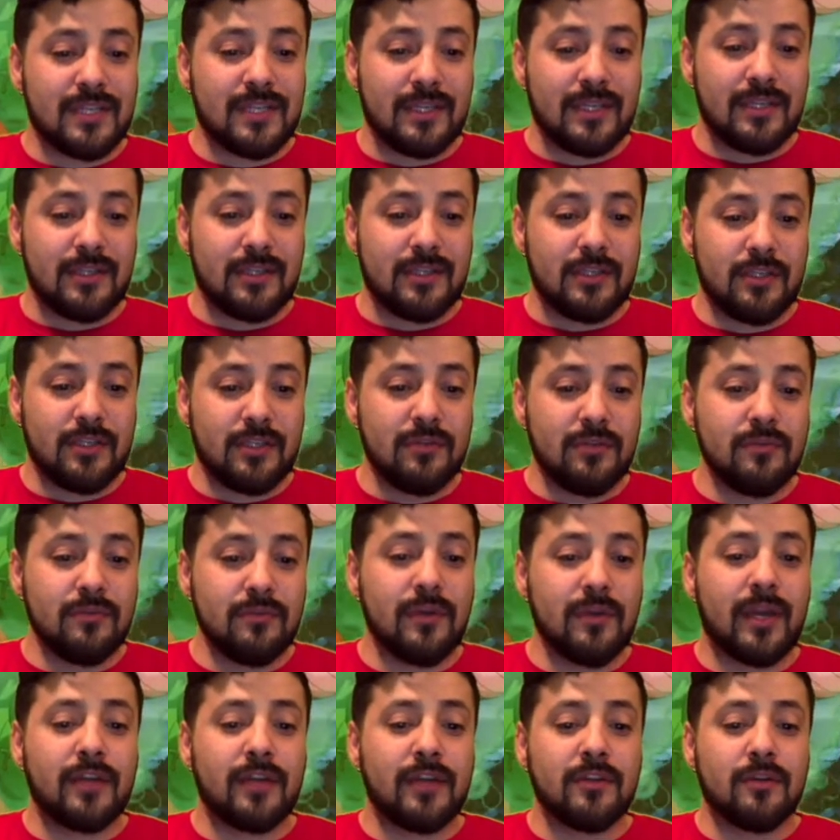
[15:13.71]
in you
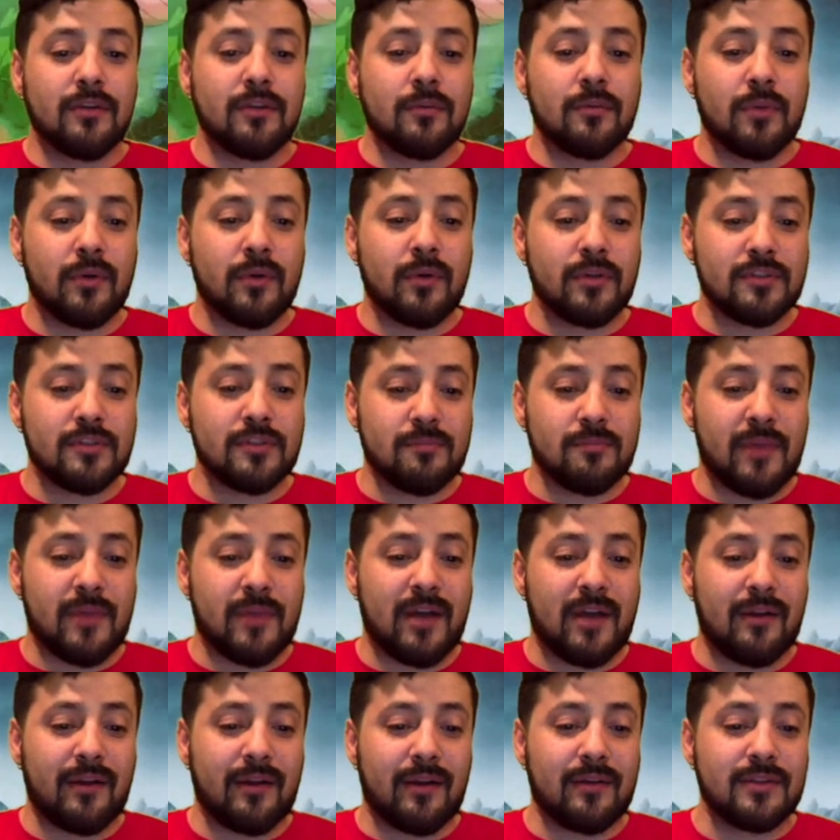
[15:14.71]
and your opponent's
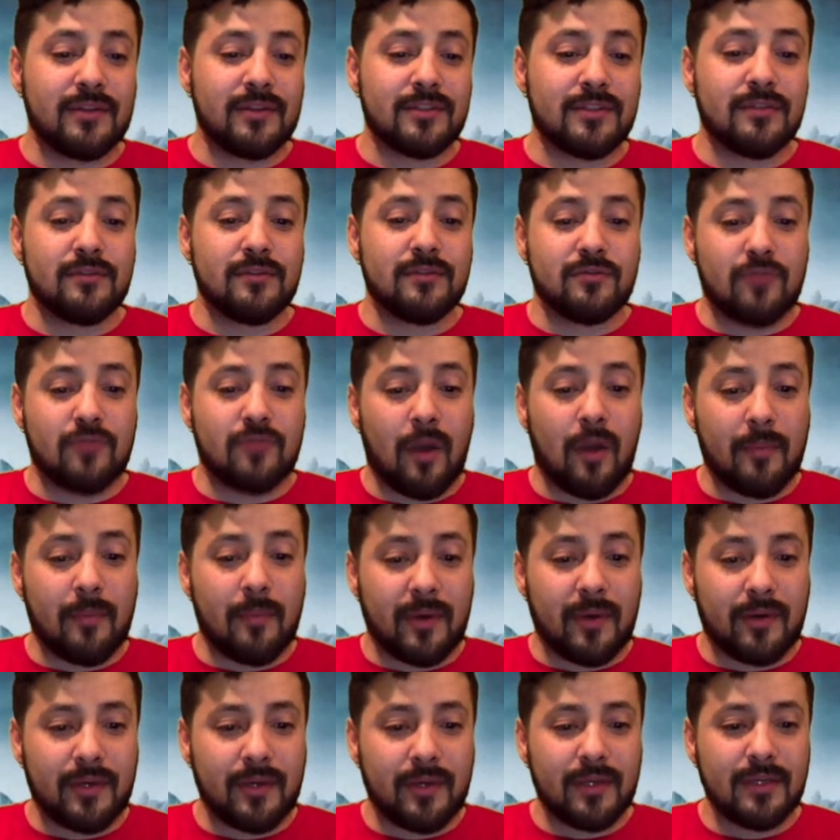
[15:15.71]
battle areas to the drop
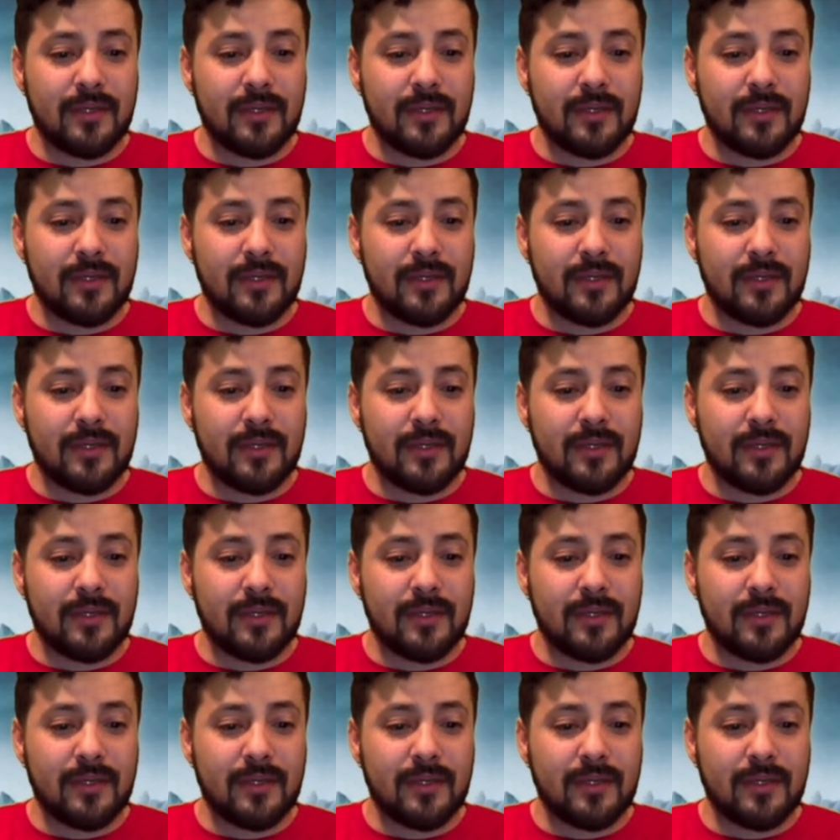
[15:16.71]
area.